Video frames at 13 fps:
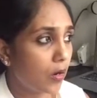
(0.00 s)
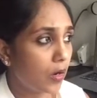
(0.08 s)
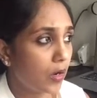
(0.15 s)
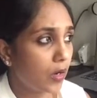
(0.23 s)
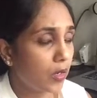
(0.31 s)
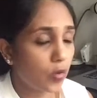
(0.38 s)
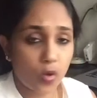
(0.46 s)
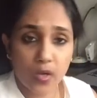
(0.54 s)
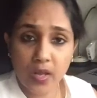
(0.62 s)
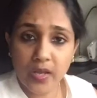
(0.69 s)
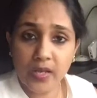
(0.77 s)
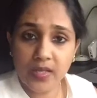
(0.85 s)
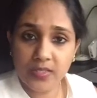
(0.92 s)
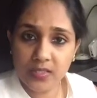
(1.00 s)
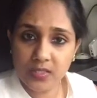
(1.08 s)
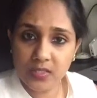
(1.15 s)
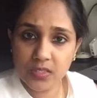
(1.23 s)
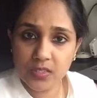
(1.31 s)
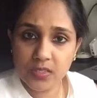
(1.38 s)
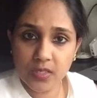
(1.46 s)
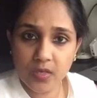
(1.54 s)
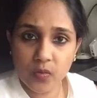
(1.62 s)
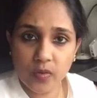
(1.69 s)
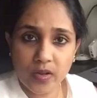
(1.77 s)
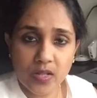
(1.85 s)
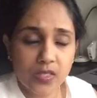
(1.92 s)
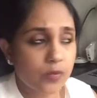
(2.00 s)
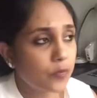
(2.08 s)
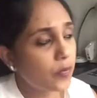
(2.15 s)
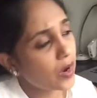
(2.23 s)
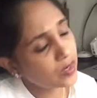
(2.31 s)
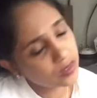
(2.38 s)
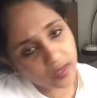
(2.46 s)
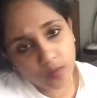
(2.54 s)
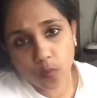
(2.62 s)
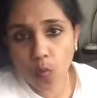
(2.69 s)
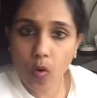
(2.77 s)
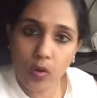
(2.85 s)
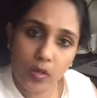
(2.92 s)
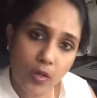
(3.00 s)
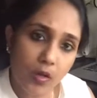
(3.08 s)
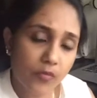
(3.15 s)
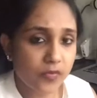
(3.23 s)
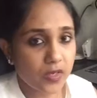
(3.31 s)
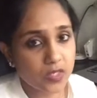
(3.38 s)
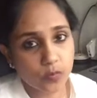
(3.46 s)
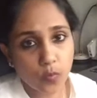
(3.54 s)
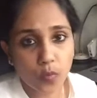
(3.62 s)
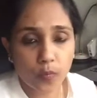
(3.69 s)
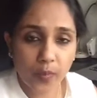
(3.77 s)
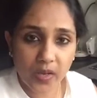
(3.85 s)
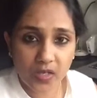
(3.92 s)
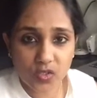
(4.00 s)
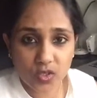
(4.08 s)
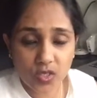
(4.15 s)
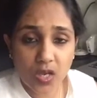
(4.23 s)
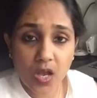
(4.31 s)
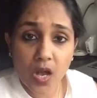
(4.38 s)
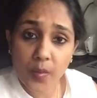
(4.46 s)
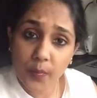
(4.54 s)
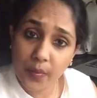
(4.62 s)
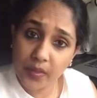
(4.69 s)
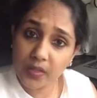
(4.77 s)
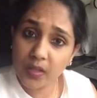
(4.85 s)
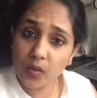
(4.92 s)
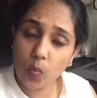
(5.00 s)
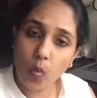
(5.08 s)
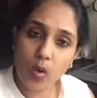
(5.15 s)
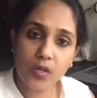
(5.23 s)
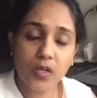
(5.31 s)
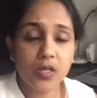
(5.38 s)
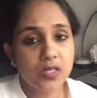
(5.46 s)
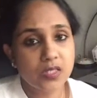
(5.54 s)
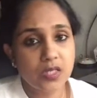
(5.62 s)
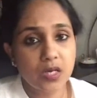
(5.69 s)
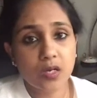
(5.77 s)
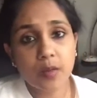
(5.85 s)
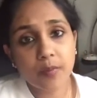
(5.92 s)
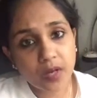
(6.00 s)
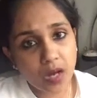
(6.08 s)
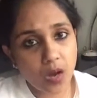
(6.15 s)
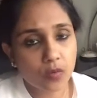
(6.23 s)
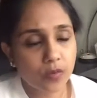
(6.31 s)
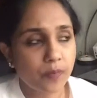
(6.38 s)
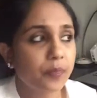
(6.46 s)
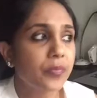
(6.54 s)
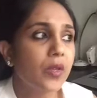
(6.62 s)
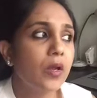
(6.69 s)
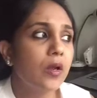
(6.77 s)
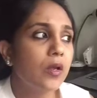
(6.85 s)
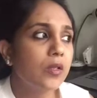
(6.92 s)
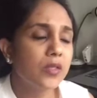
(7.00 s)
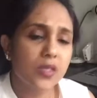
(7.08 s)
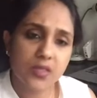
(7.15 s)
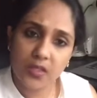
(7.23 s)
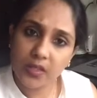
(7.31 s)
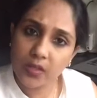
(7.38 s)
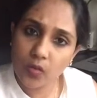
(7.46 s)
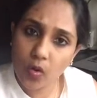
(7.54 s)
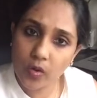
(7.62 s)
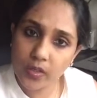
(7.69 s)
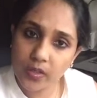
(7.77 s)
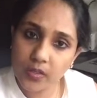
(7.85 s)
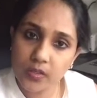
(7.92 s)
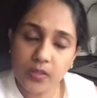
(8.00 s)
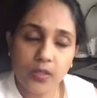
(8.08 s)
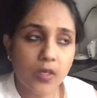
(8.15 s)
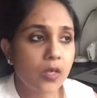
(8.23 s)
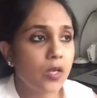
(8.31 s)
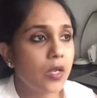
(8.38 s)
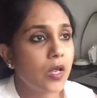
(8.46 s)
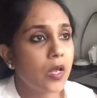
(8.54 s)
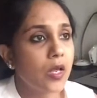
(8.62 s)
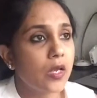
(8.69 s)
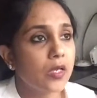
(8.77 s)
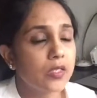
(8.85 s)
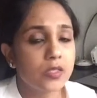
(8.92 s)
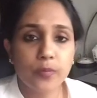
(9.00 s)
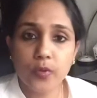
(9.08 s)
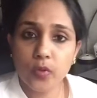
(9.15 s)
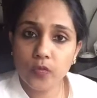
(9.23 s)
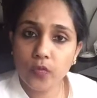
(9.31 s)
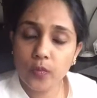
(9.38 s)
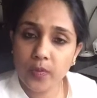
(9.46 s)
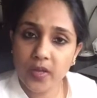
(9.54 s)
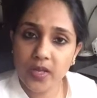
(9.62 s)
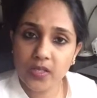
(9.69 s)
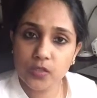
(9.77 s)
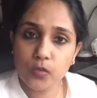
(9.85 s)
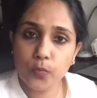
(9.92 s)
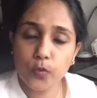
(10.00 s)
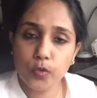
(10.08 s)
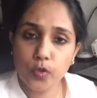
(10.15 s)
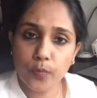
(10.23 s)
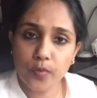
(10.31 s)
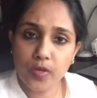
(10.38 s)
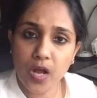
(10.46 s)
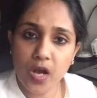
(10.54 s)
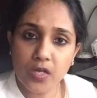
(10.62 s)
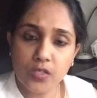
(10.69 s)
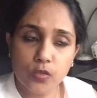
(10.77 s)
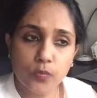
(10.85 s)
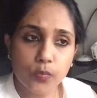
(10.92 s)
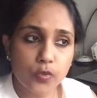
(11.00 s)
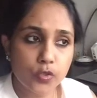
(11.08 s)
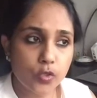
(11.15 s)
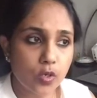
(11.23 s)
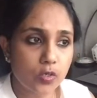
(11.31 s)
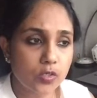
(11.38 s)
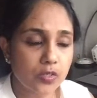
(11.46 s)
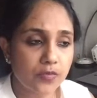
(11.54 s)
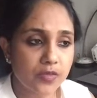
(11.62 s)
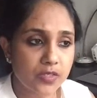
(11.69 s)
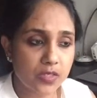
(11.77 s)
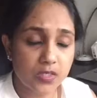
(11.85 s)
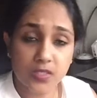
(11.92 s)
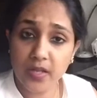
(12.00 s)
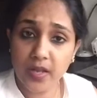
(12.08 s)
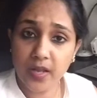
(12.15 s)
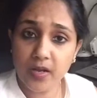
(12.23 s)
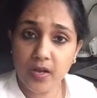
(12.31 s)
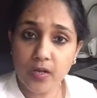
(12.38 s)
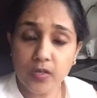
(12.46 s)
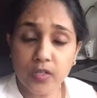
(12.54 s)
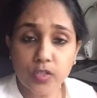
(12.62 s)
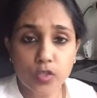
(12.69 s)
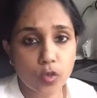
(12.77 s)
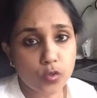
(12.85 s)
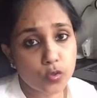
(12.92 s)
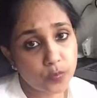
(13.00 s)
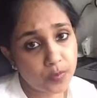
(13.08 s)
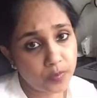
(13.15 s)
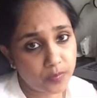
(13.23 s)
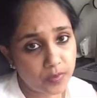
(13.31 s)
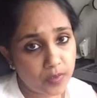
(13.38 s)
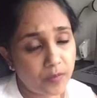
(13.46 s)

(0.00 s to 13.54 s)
an online existence anywhere else, but they want a Facebook page, but they want an Instagram account. There's nothing wrong in it. It's a beautiful place to put your products, to put your services there and reach out to people.